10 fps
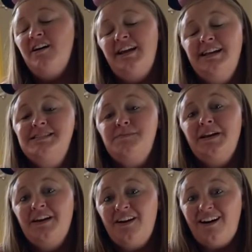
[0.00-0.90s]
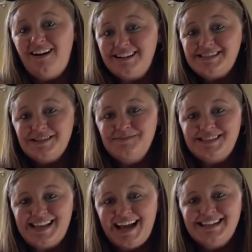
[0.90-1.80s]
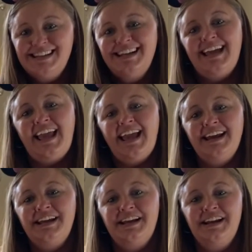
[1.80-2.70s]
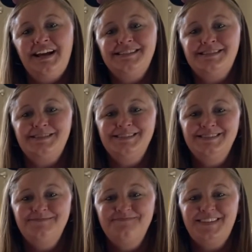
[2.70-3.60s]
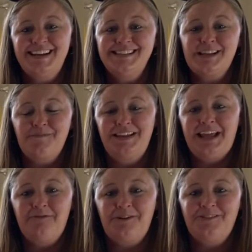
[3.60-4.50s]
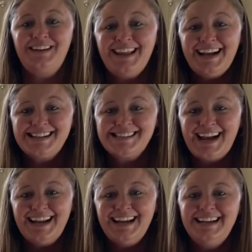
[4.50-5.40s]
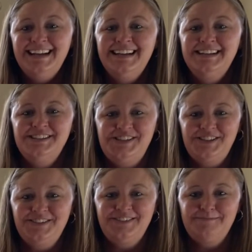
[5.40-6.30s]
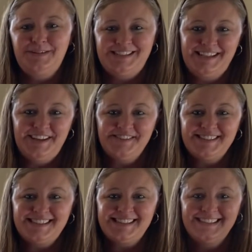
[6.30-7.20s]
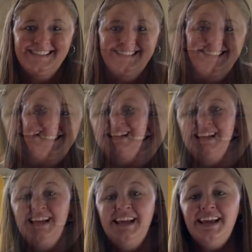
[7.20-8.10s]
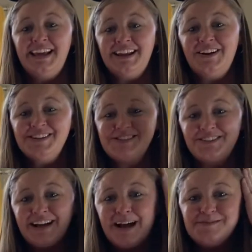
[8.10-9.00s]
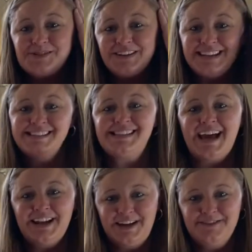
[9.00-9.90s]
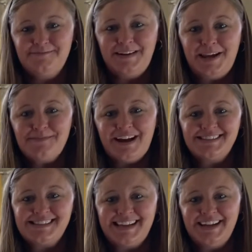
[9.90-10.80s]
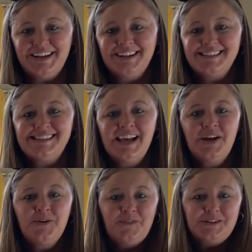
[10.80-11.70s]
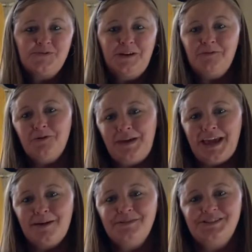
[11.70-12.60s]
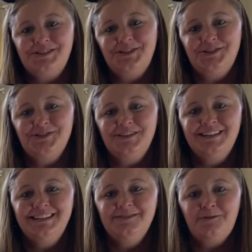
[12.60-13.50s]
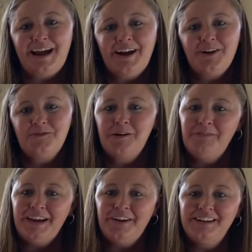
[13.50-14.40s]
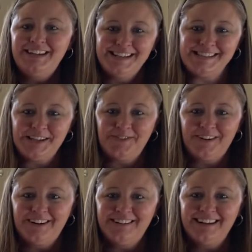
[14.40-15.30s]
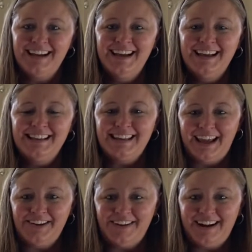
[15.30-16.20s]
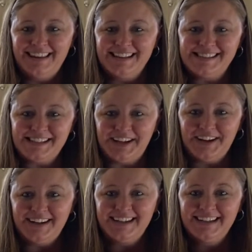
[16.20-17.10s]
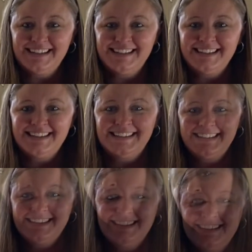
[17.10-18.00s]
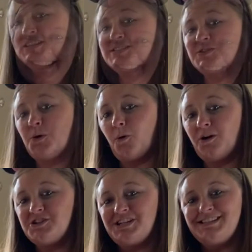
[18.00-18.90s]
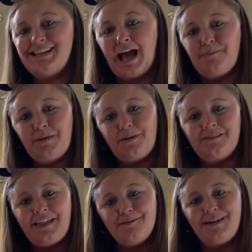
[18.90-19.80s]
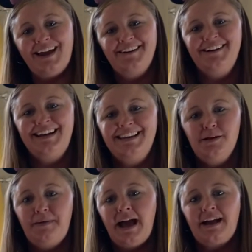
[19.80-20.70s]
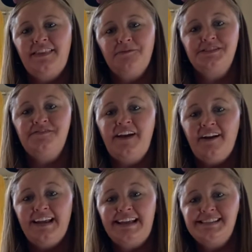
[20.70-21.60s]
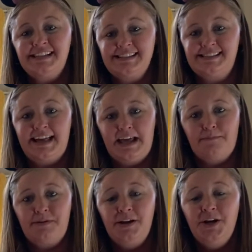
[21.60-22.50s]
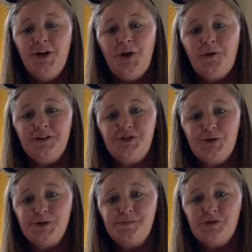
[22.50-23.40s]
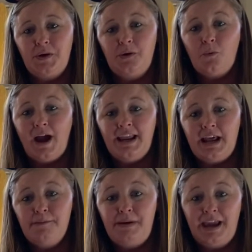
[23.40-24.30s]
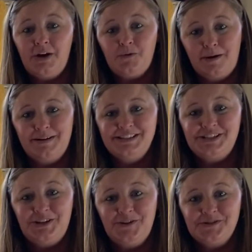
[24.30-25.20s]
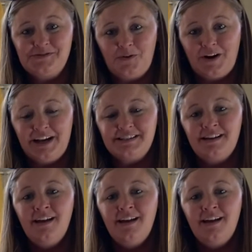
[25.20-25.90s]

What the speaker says: it has been an awesome set and it has been something that we're really excited to put to use. It also comes with a set of Minnie Mouse ears, which we will be able to wear when we go to Disney World later on this year. This gorgeous happy birthday banner in the back that was very easy to set up. You can choose between white and pink ribbon to use for it.